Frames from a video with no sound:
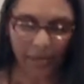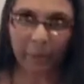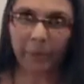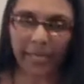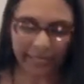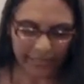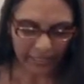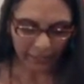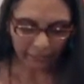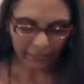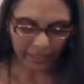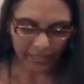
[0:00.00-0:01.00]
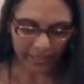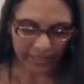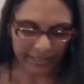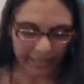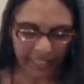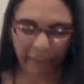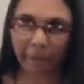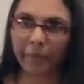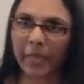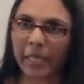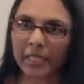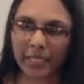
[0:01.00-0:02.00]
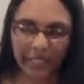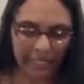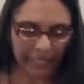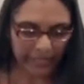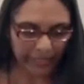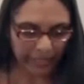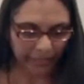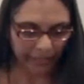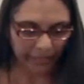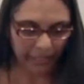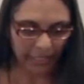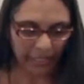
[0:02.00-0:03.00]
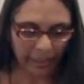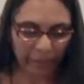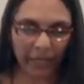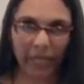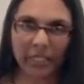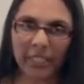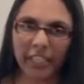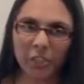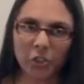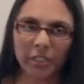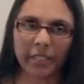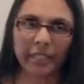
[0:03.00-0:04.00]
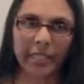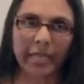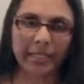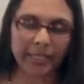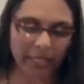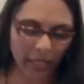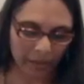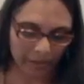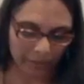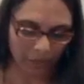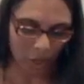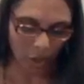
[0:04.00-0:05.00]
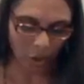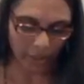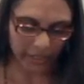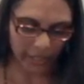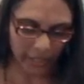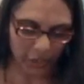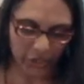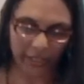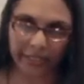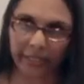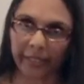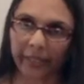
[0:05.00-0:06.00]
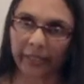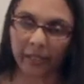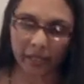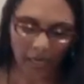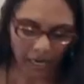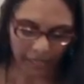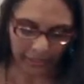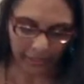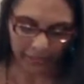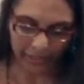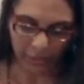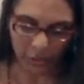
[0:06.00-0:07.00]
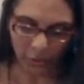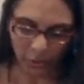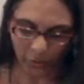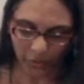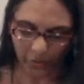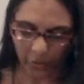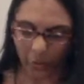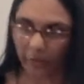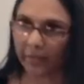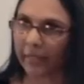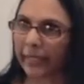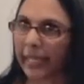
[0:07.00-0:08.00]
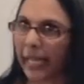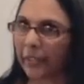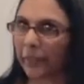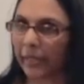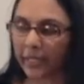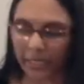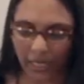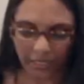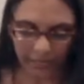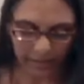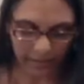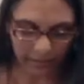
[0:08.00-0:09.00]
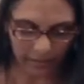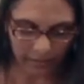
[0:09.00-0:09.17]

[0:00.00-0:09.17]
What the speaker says: Bless the fingers that have plucked tea leaves in a plantation in Assam or Darjeeling, either at dawn or in the gathering dusk.